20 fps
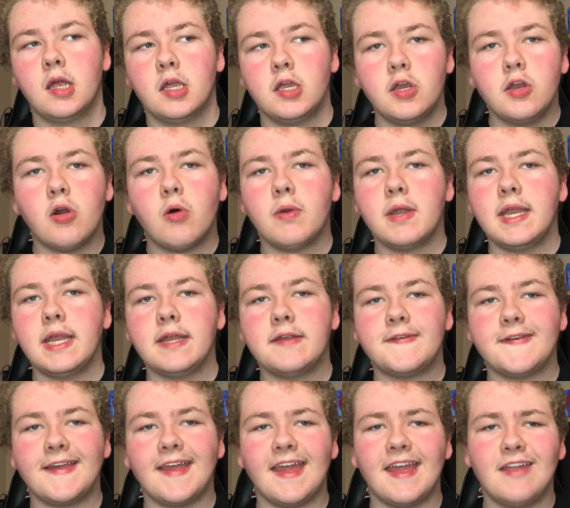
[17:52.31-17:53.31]
You don't need
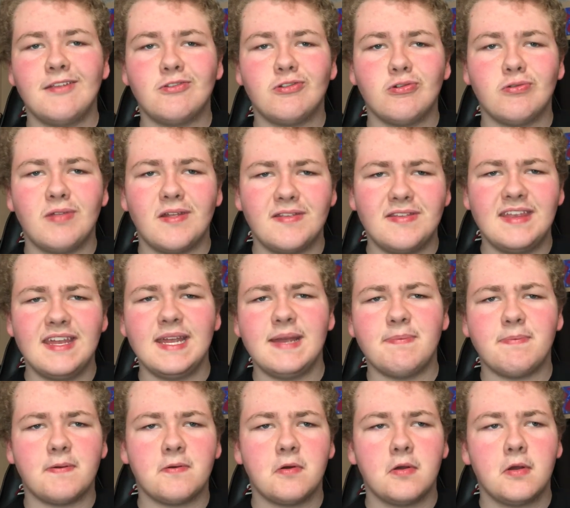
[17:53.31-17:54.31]
to get into the
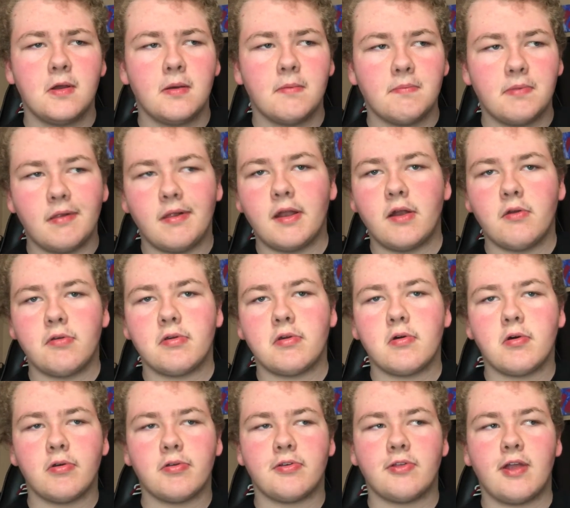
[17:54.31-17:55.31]
deep
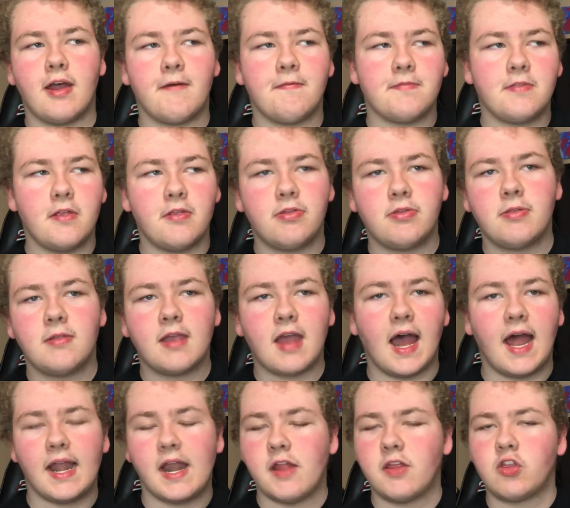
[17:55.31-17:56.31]
political stuff, the
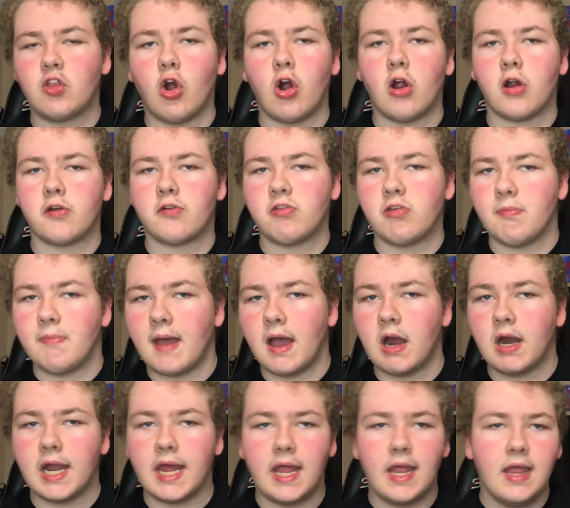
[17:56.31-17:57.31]
kind of darks
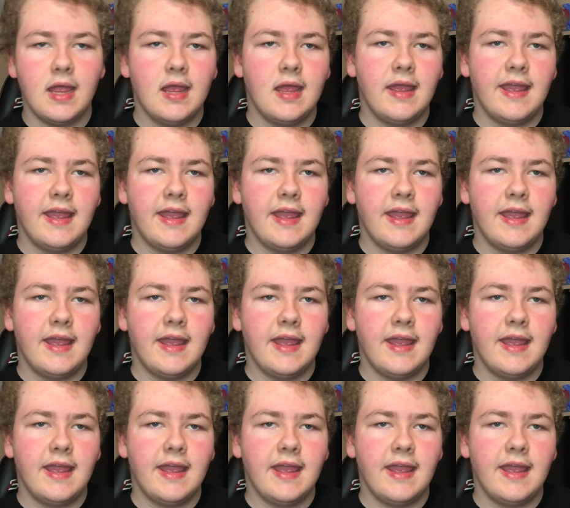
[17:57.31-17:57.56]
about it,